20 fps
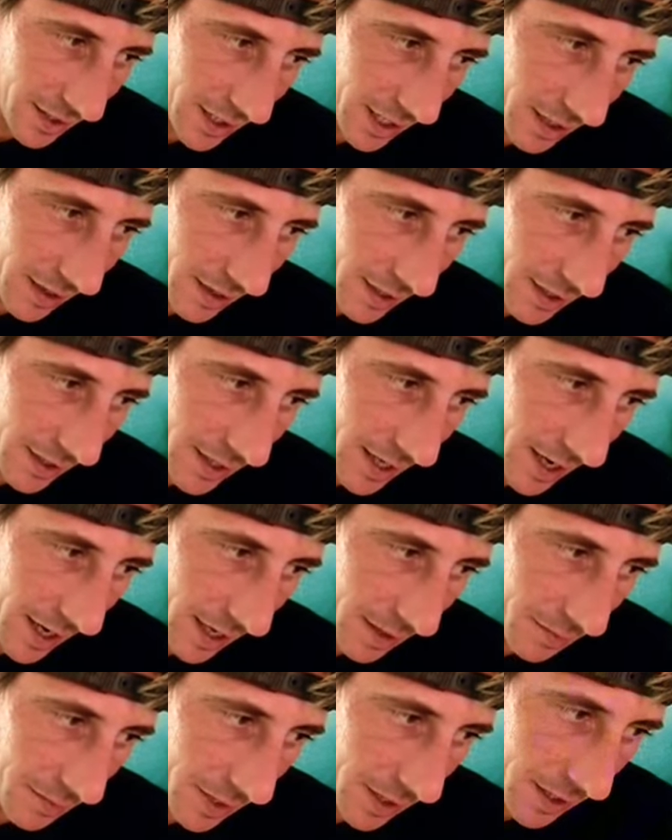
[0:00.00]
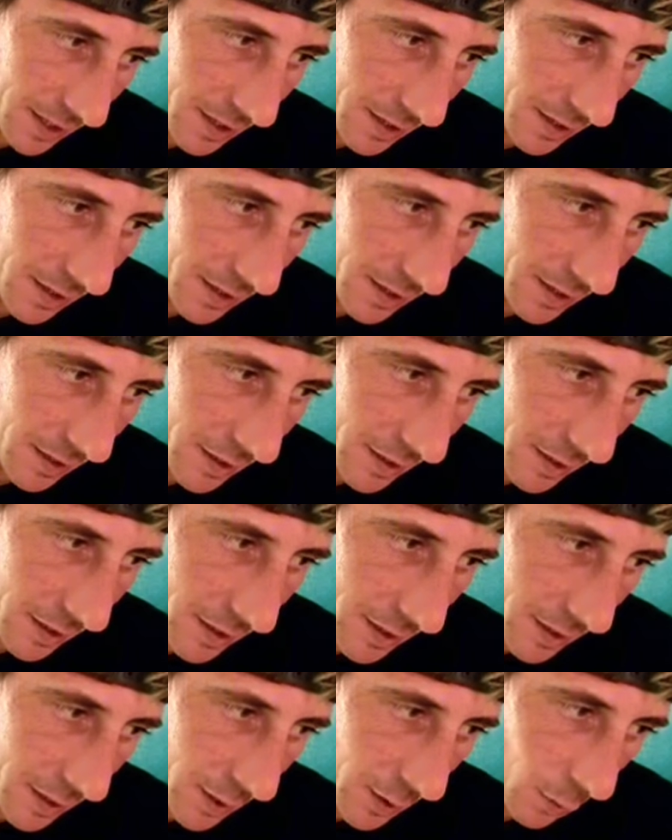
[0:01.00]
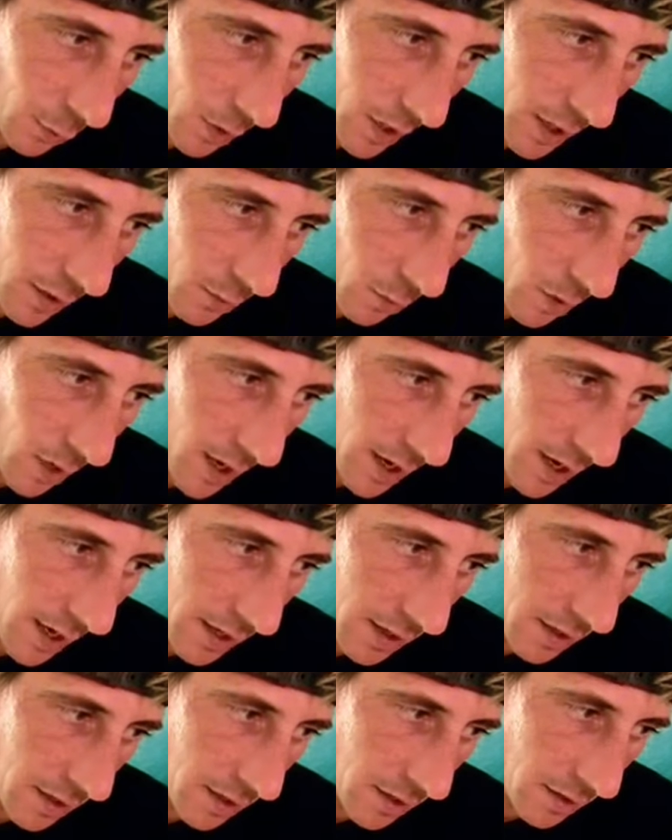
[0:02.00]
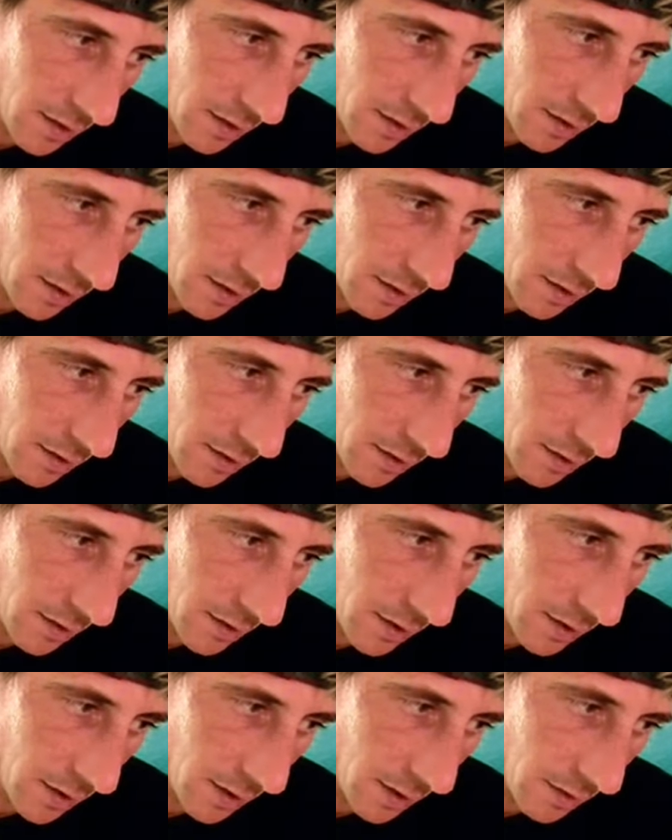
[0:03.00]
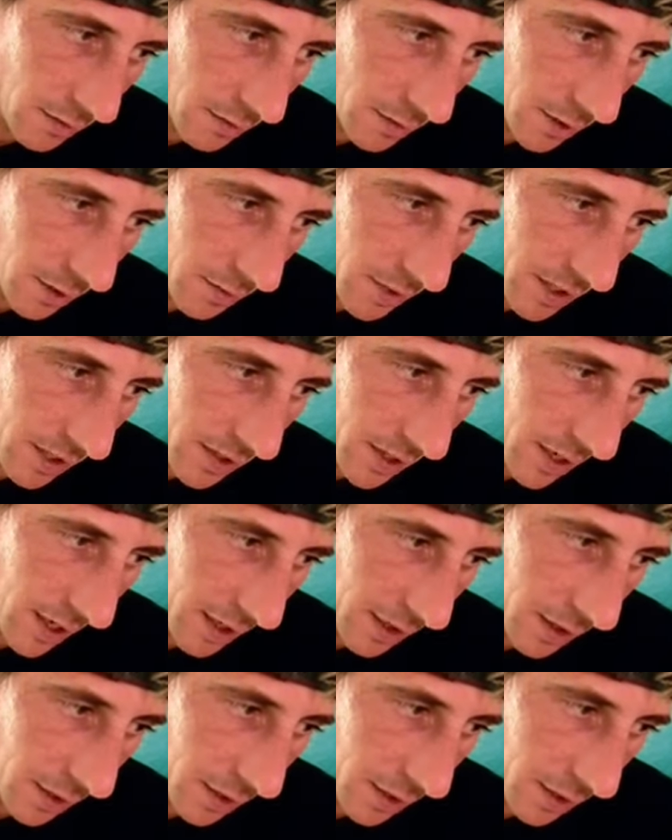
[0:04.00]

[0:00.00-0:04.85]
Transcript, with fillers: Terry tagged me. When? Why? What do you mean tag